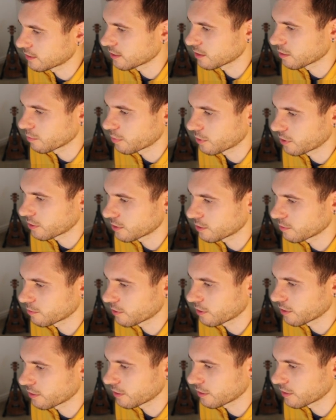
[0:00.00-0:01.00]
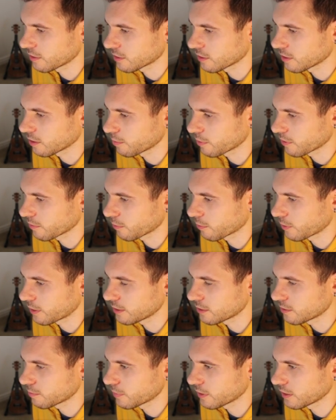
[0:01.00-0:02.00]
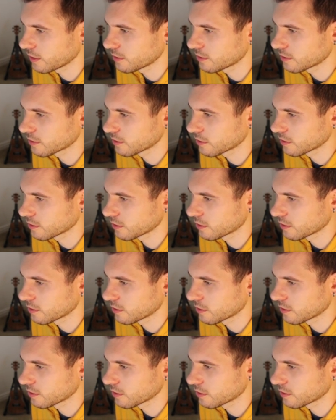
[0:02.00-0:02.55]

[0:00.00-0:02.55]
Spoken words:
at the bottom rather than this little bit of white space,